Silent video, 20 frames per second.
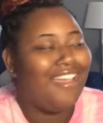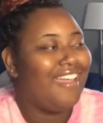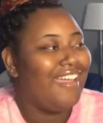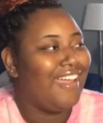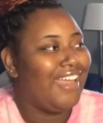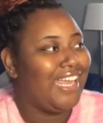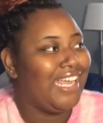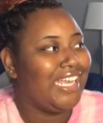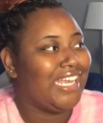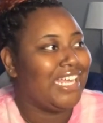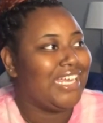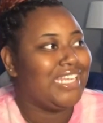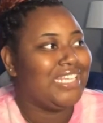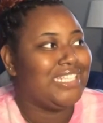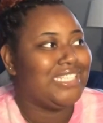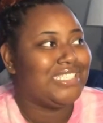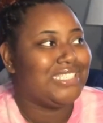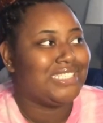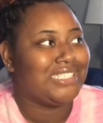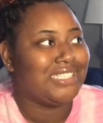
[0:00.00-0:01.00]
And I
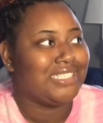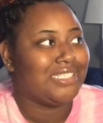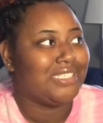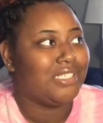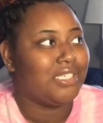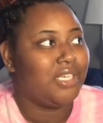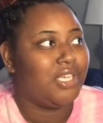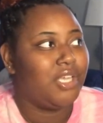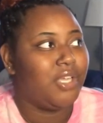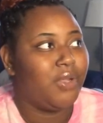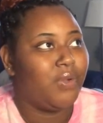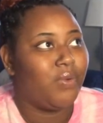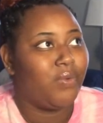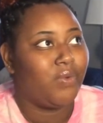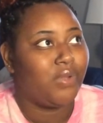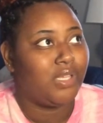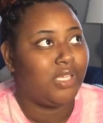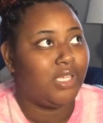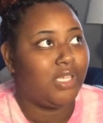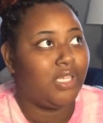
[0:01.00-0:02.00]
need to
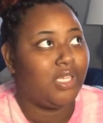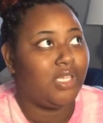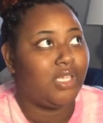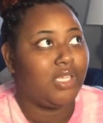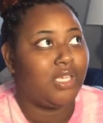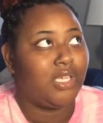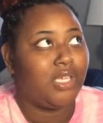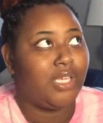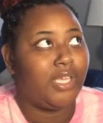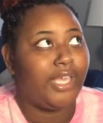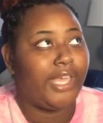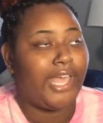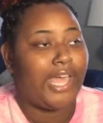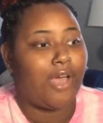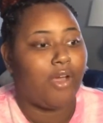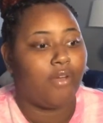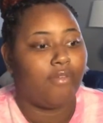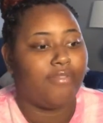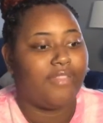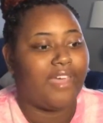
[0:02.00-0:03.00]
really get
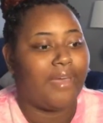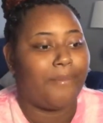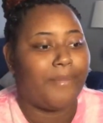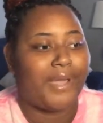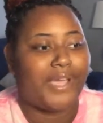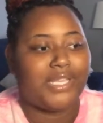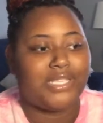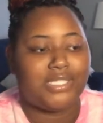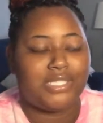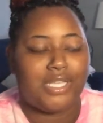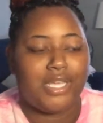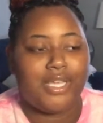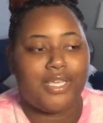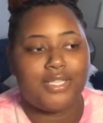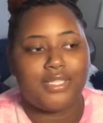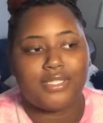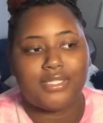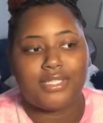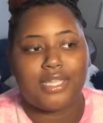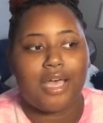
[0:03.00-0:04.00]
out of that mindset and
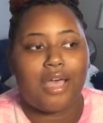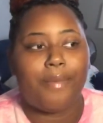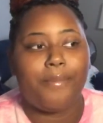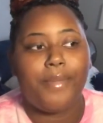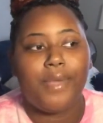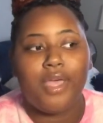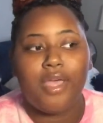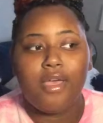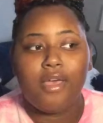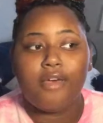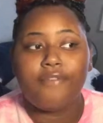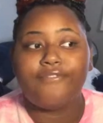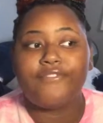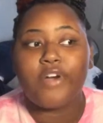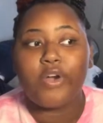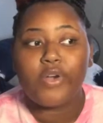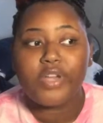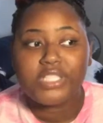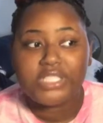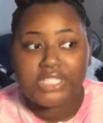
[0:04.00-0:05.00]
stop
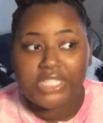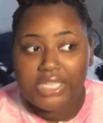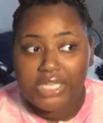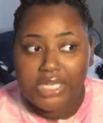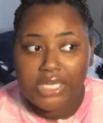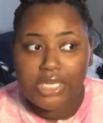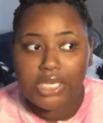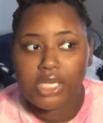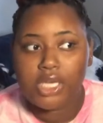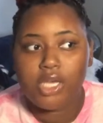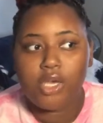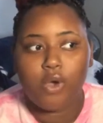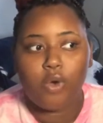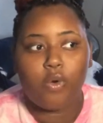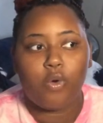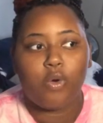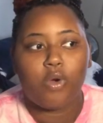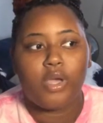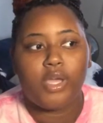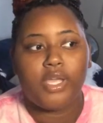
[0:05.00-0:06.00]
focusing
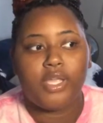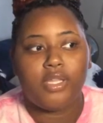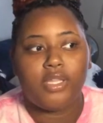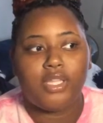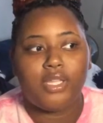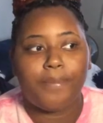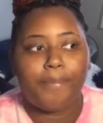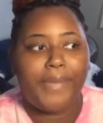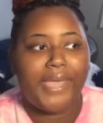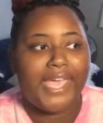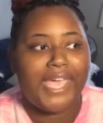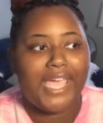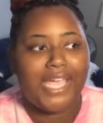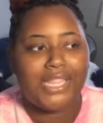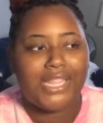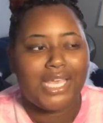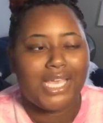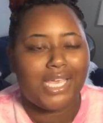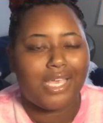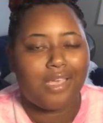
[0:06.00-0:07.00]
on the bad
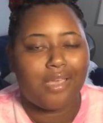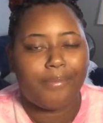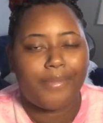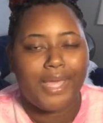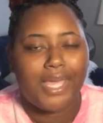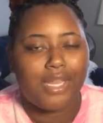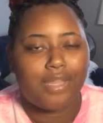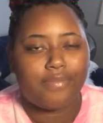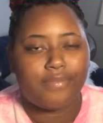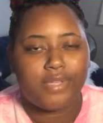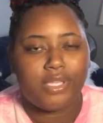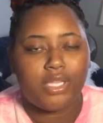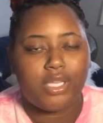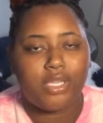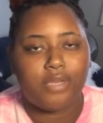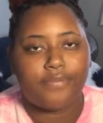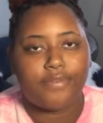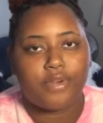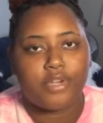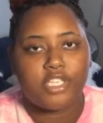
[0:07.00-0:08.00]
that can come out of it
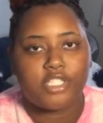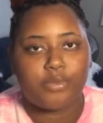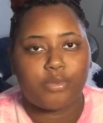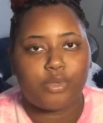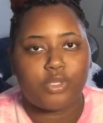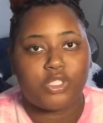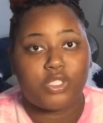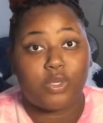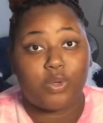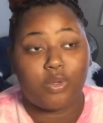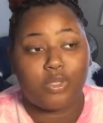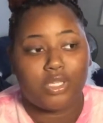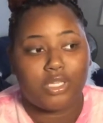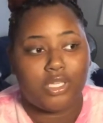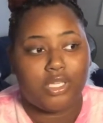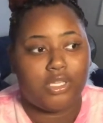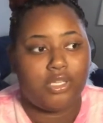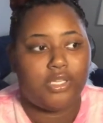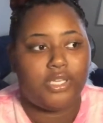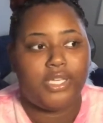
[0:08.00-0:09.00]
and focus more so on the
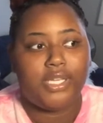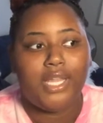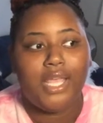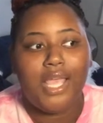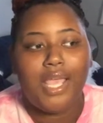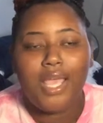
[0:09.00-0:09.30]
good.